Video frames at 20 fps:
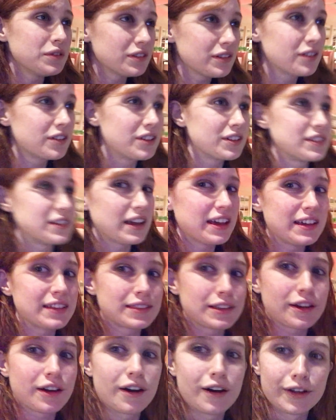It was a good
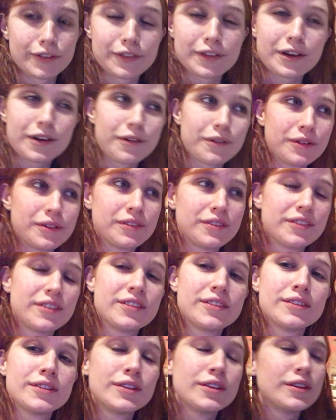day at the con though.
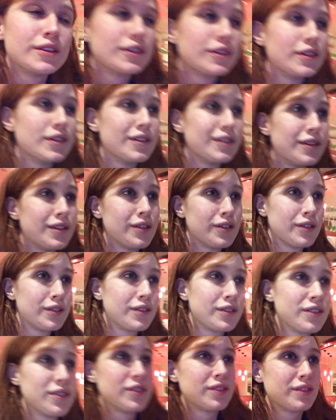Yeah, it was
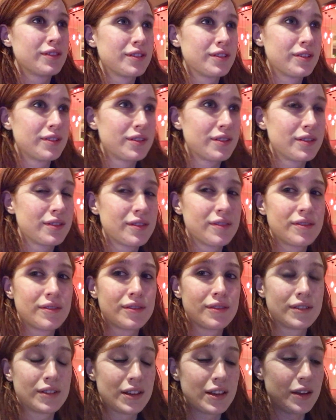the most tiring
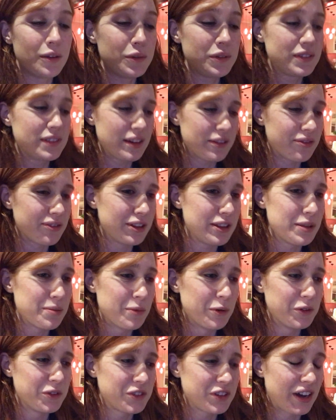day. It was definitely
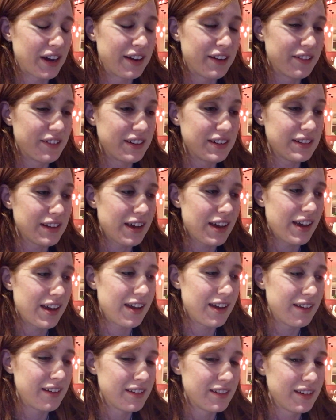the most tiring
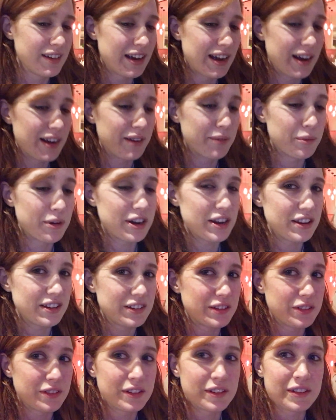day. I'm
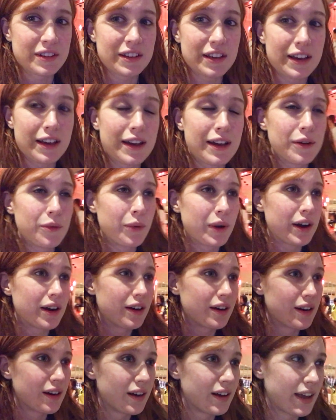ready to
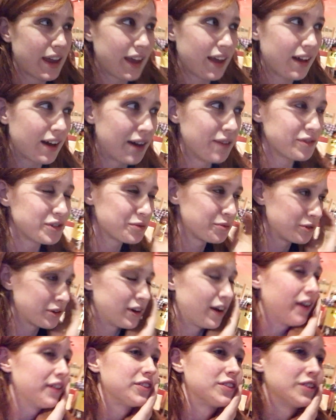wear a
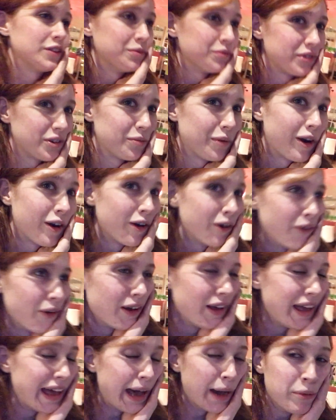comfortable costume
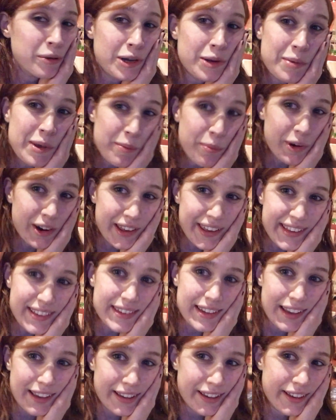tomorrow. I'm gonna be
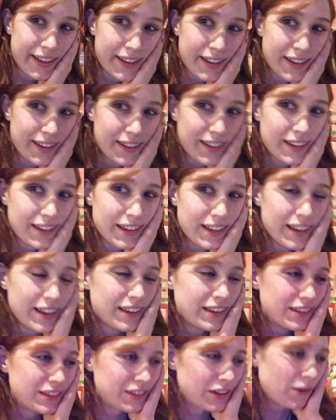Brigitte.
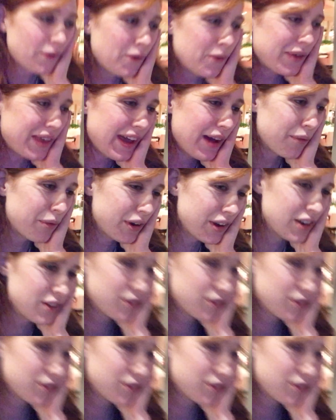So yeah,